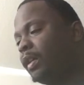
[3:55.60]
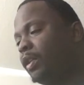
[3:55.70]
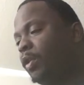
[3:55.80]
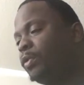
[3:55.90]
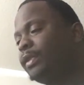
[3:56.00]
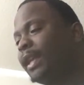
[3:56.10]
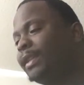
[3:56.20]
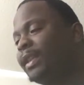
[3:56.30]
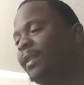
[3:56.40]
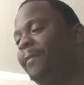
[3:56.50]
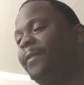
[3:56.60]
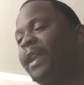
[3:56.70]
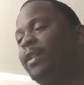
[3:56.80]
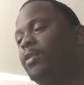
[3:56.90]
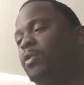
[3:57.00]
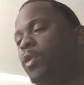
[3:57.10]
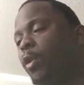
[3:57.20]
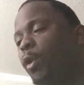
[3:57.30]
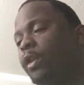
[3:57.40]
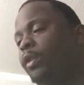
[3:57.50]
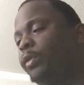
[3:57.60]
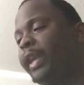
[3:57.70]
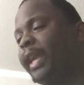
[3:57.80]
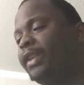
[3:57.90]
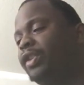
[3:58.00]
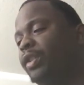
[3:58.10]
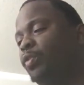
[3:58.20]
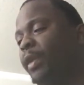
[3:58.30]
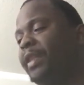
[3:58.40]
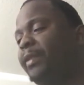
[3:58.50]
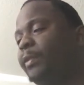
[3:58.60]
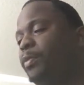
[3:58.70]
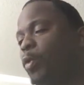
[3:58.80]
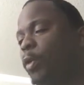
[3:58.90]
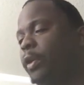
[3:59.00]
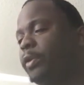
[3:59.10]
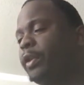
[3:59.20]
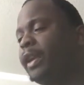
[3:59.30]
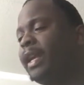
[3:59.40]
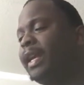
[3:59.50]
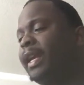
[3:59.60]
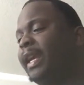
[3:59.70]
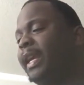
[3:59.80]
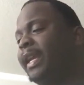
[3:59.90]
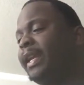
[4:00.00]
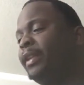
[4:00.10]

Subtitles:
goes into the field on location with a reporter in a